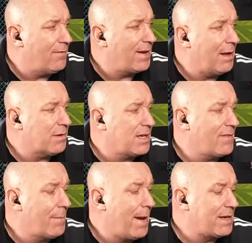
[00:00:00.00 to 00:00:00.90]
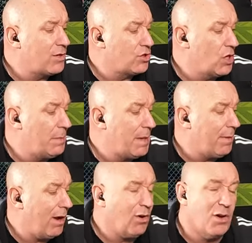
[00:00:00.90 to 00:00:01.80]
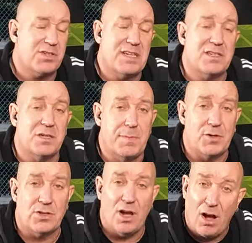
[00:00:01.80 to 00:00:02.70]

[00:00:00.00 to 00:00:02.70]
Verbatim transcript: They're now saying they're made in Germany, but I've got a sneaky suspicion